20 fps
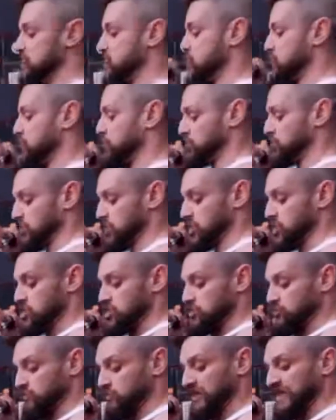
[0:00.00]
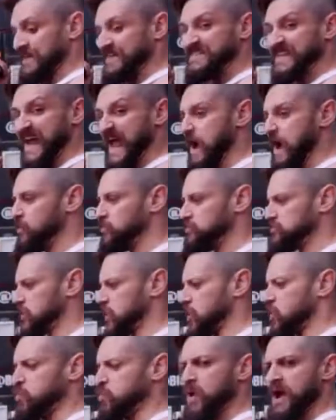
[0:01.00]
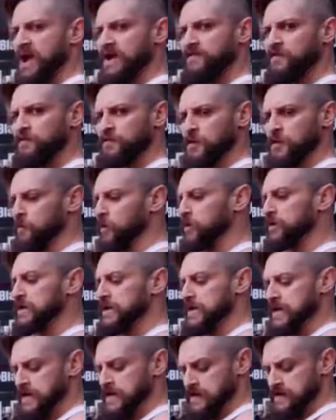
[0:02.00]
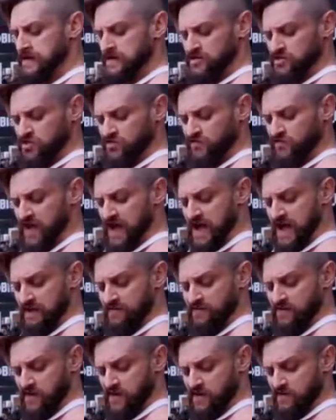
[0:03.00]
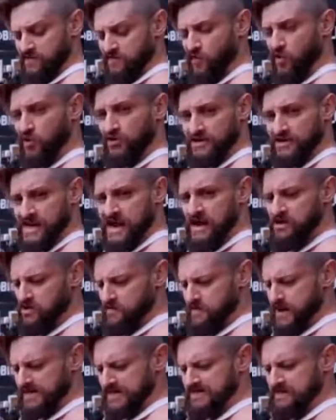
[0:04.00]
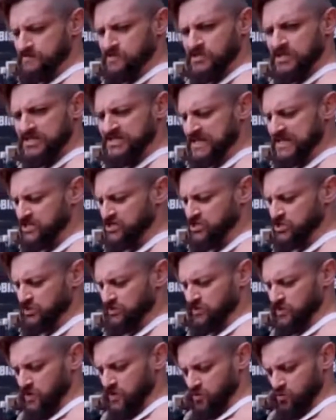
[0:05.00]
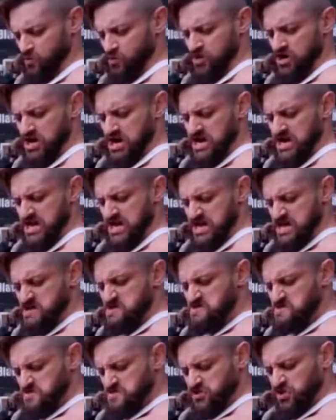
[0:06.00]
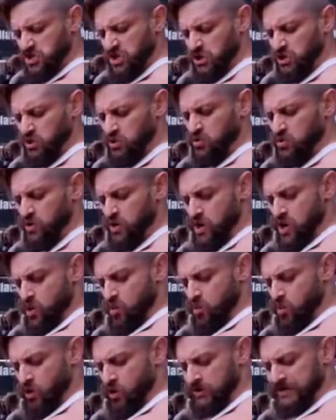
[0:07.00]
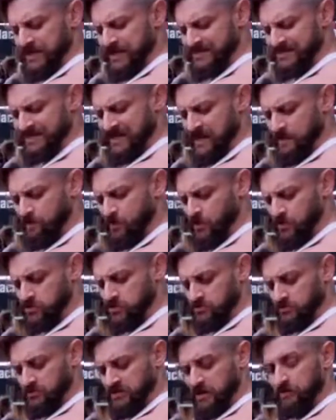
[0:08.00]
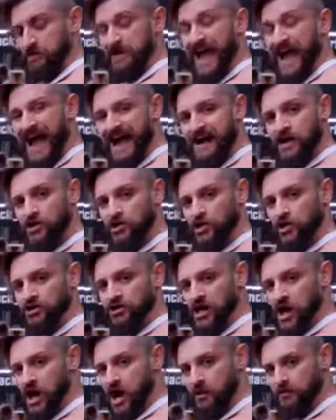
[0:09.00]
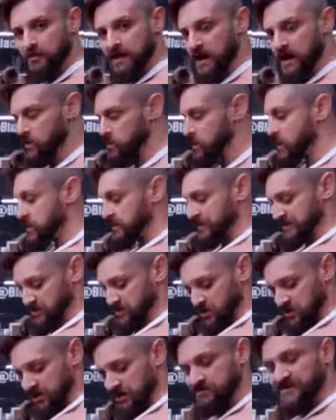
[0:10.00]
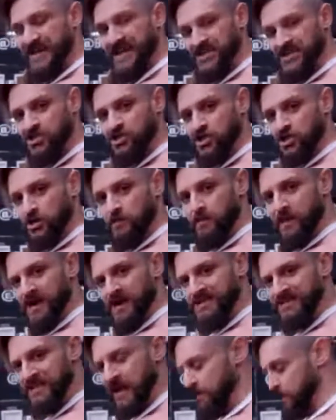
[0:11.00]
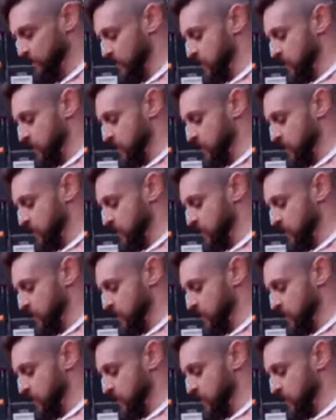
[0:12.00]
We're going to release out, away from the body. 5, 4. Now the biceps under tension. 3, 2, 1. Get to that bottom. Keep an angle on the arm now. That's going to keep tension on the bicep.